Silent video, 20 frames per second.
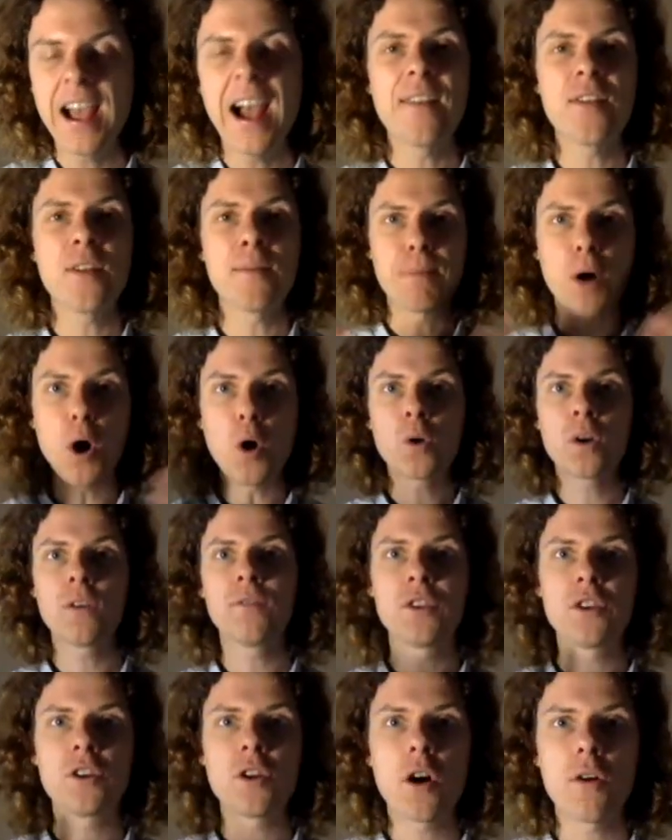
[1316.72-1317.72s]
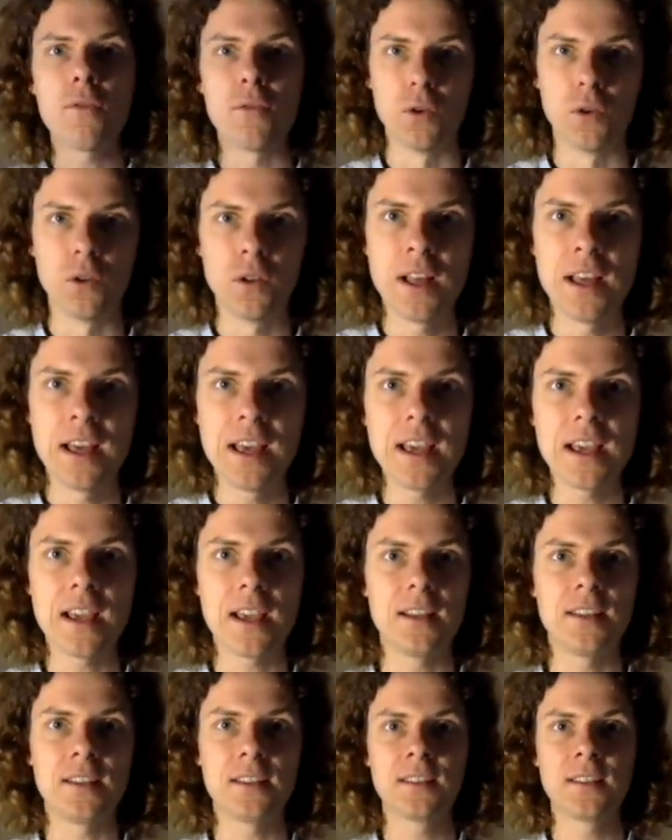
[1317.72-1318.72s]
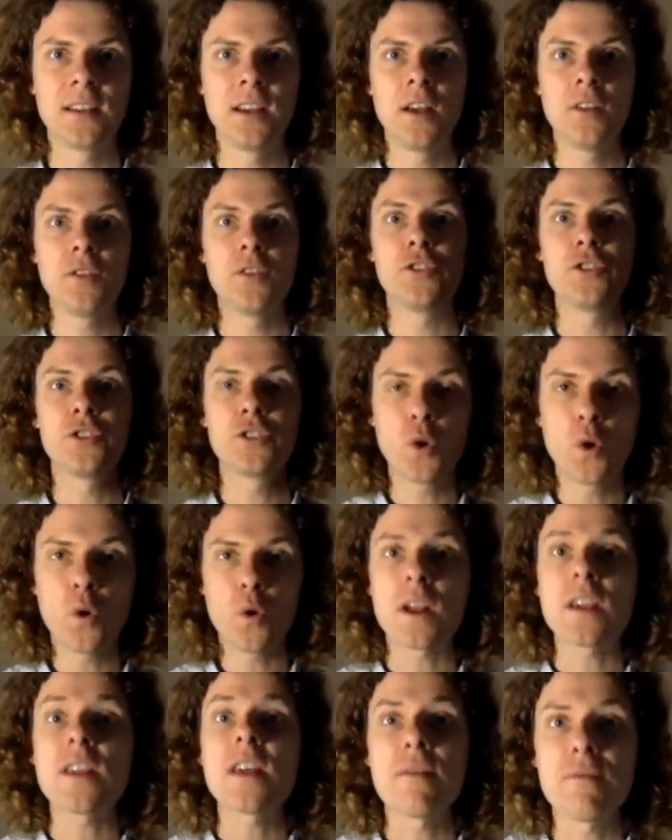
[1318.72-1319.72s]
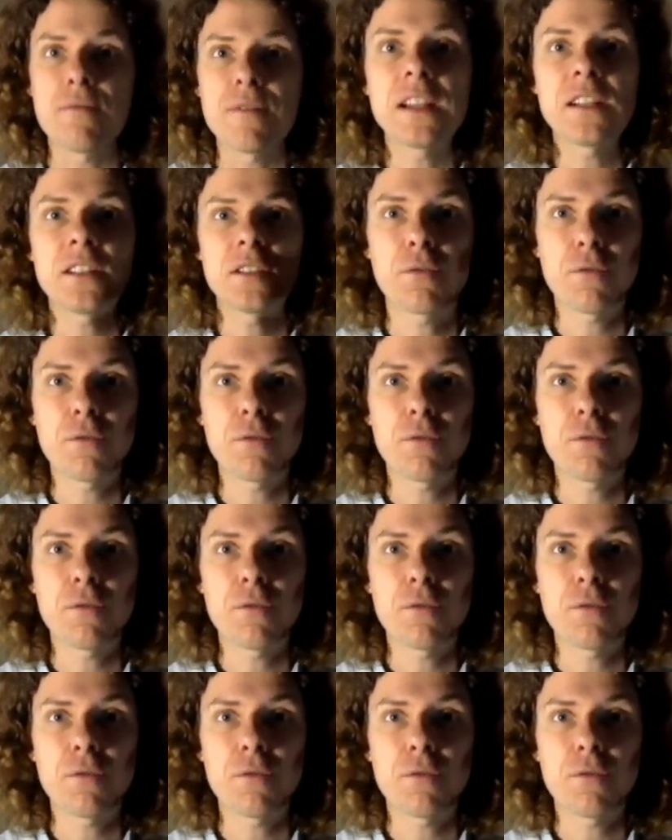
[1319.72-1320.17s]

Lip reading: And the bulk of the novel is the story that Victor